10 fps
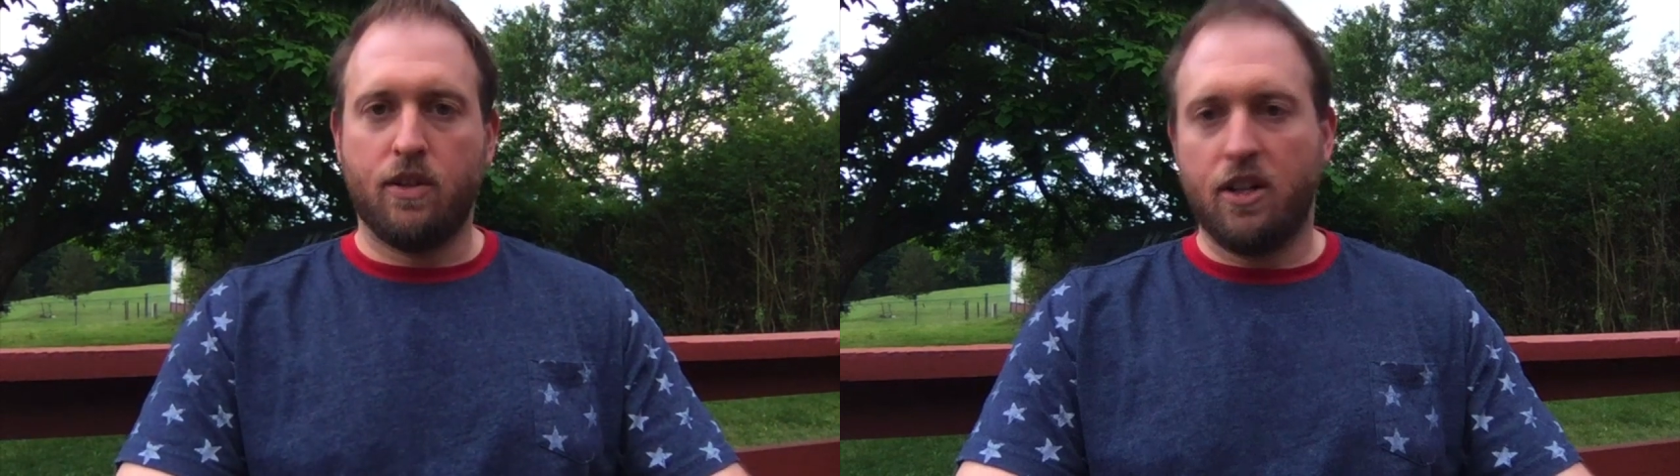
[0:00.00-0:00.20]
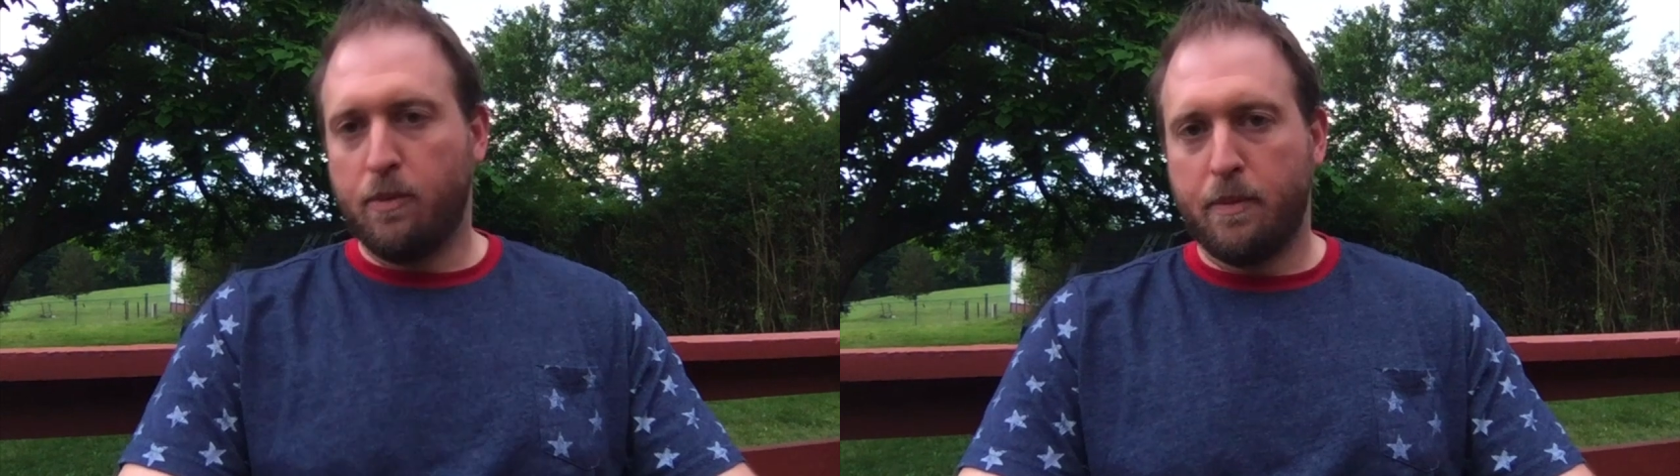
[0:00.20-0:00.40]

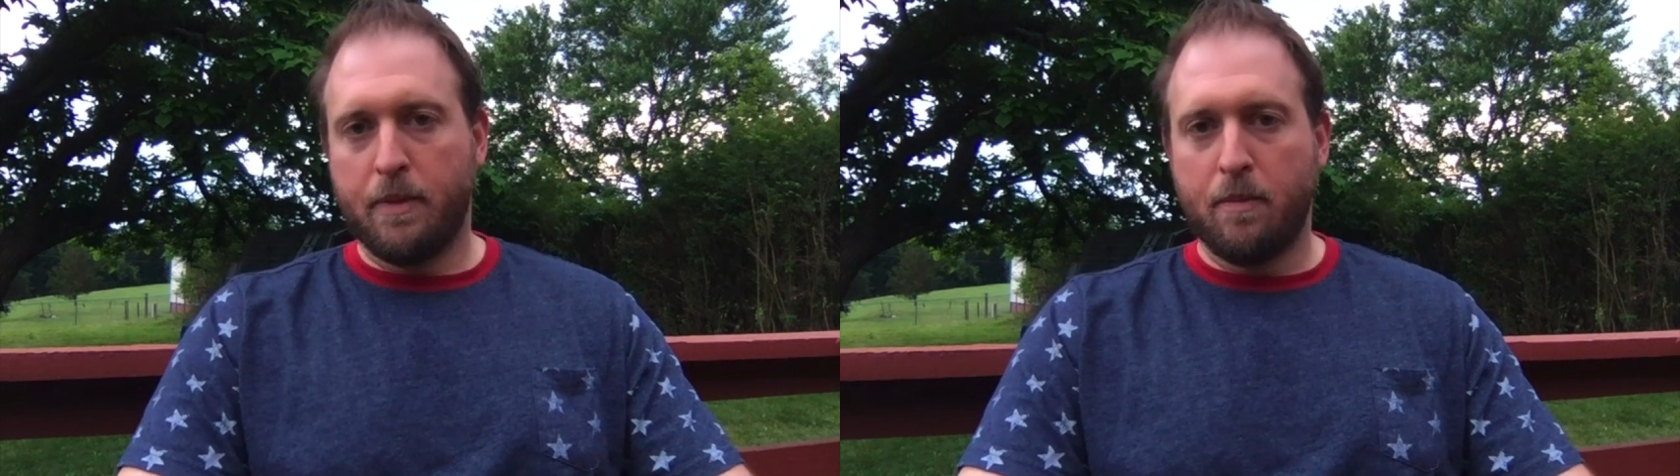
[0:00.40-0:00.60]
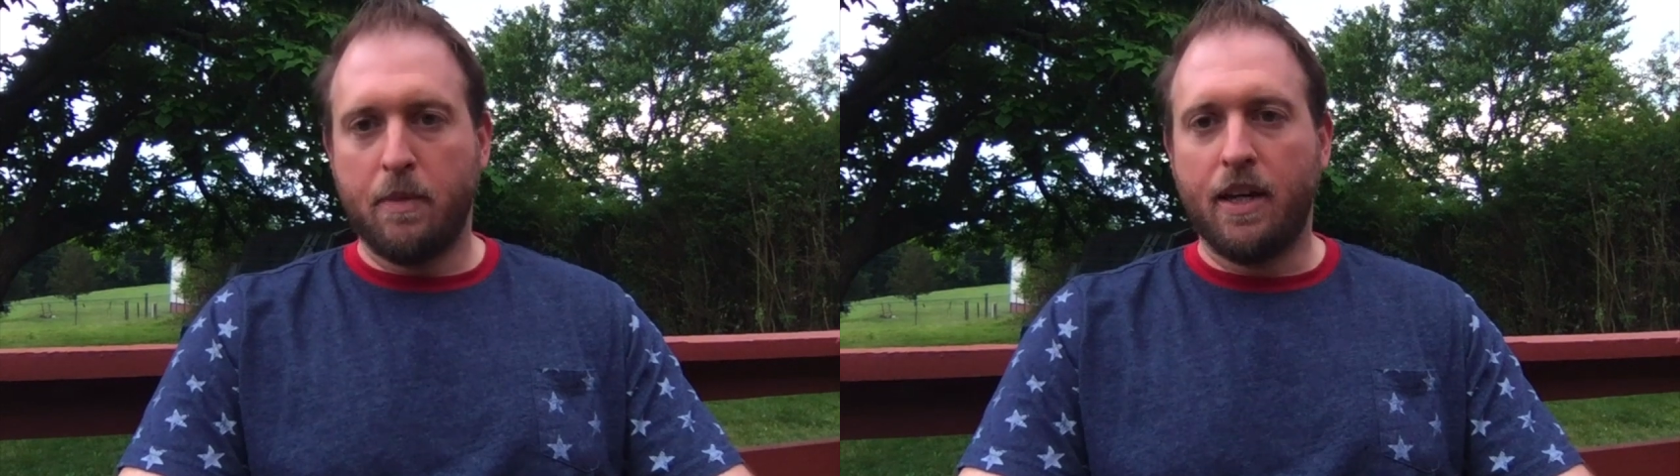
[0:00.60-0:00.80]
I open
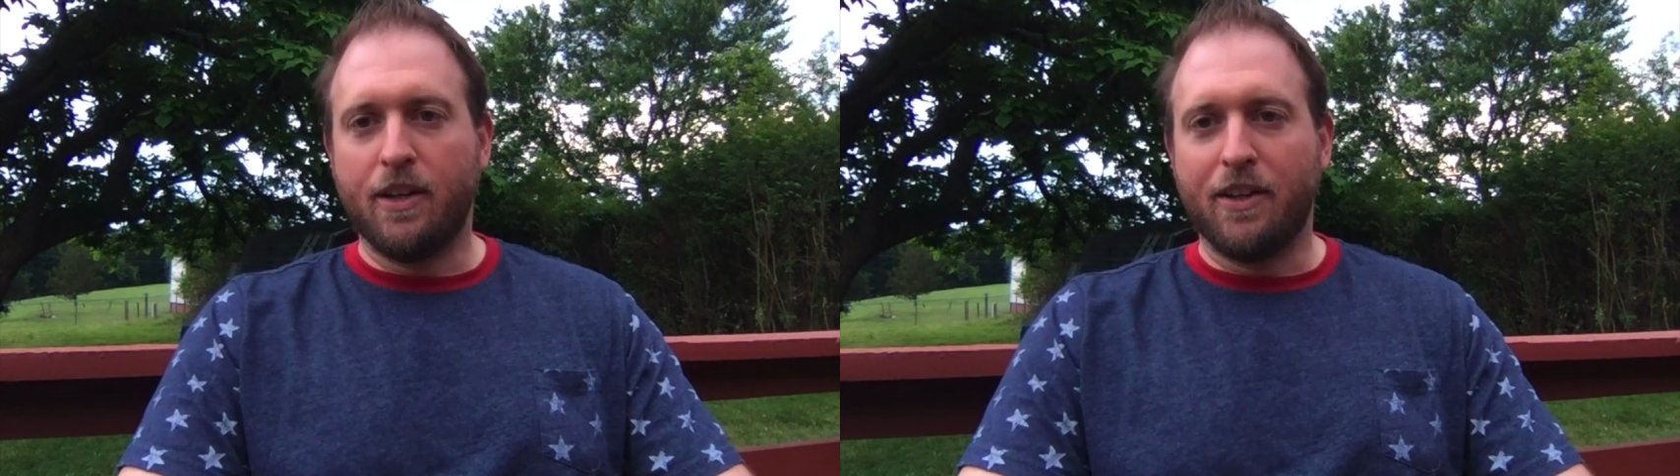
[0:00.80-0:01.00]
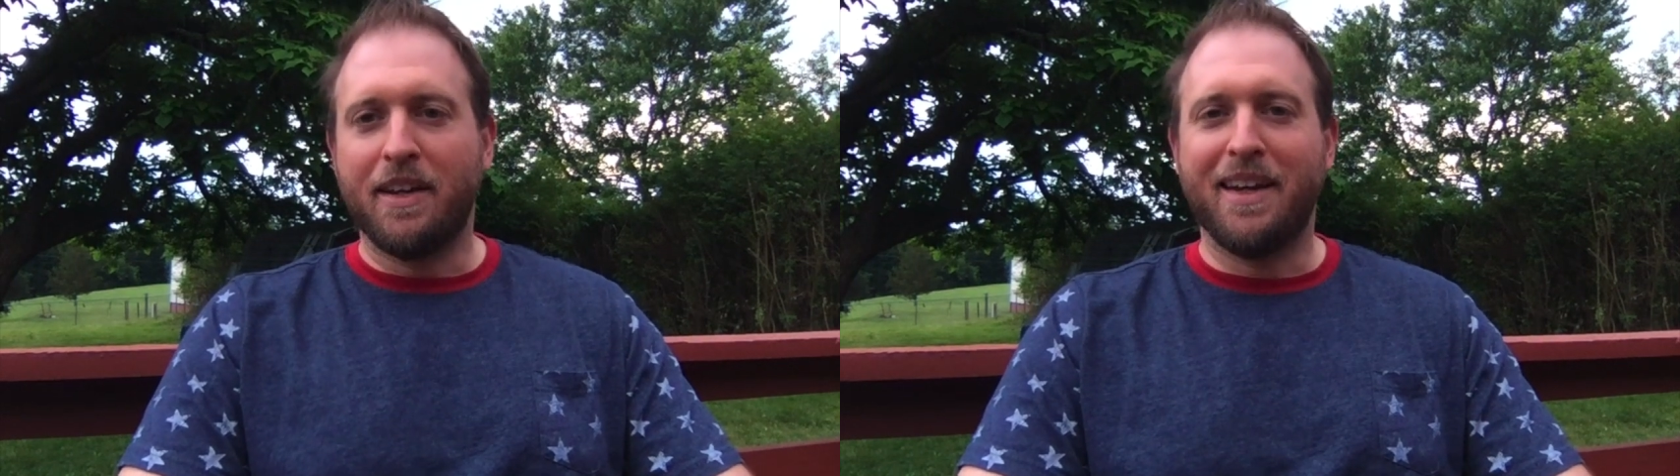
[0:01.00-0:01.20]
my
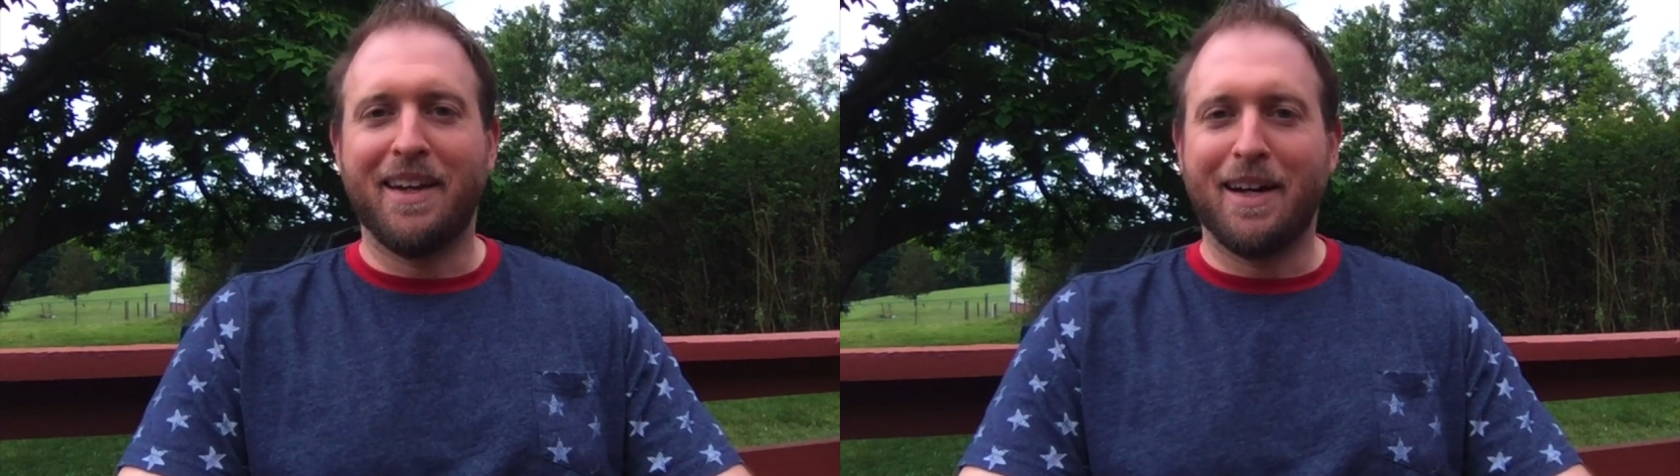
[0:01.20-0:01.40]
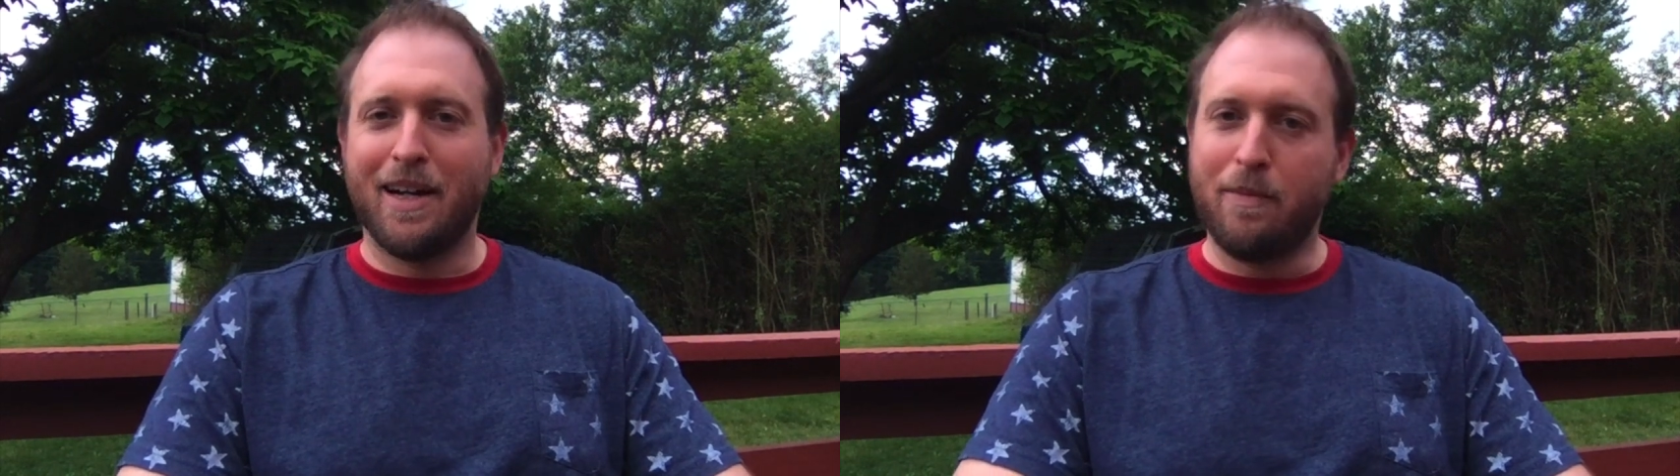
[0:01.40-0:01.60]
mail,
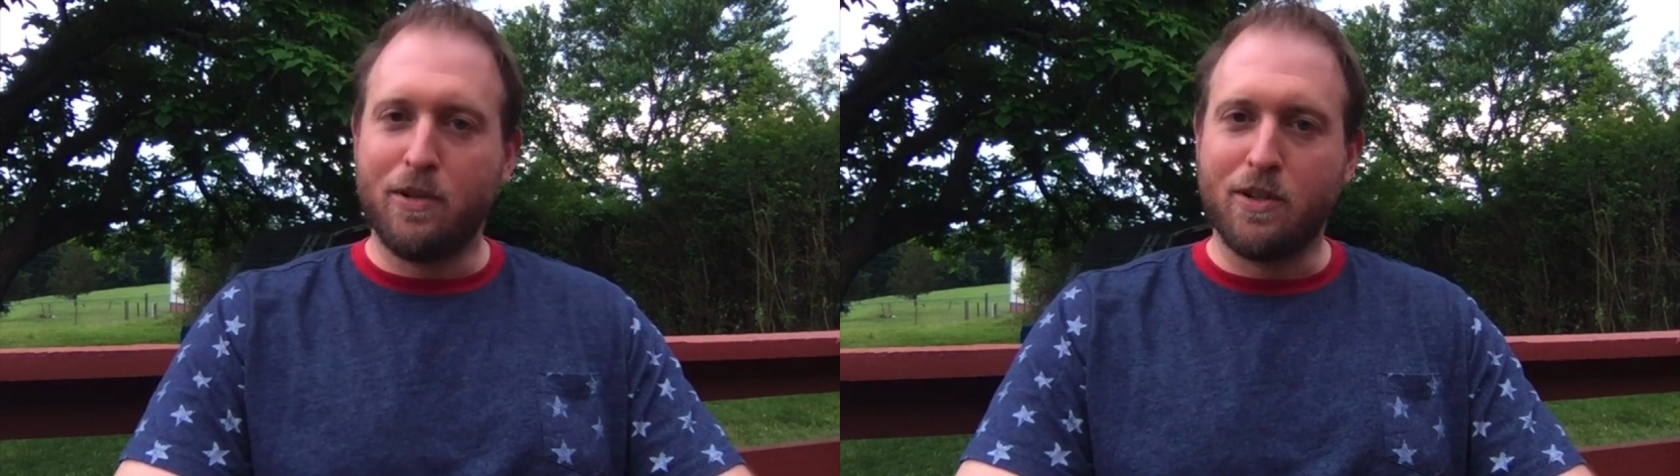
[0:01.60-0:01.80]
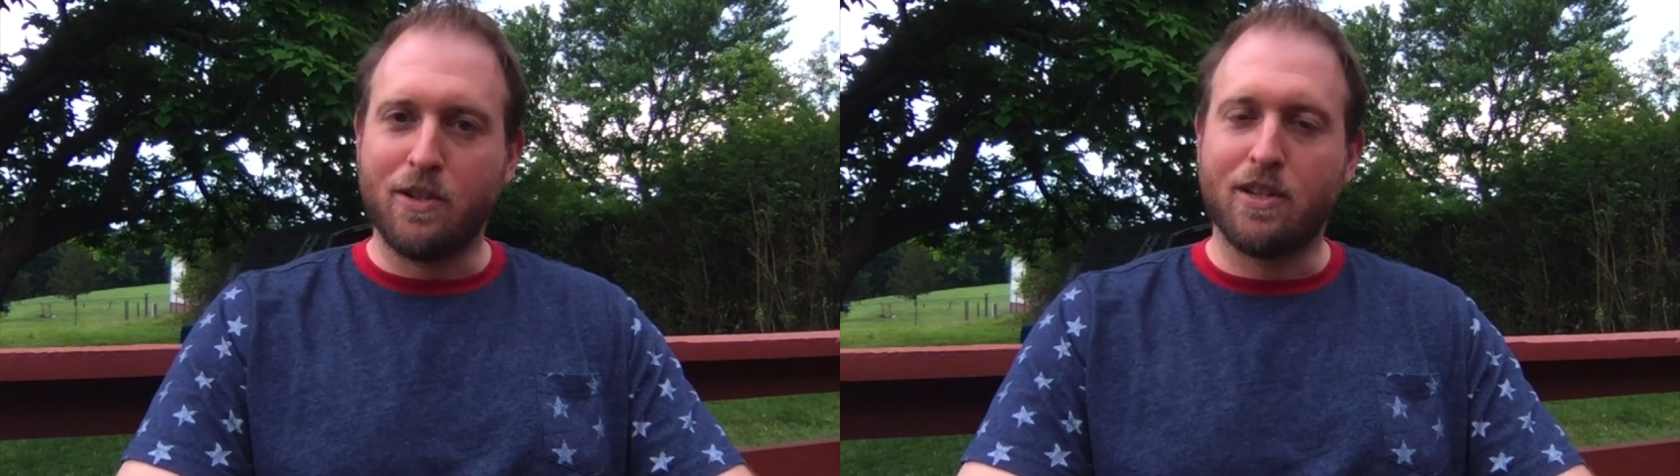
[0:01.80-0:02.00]
and I'm usually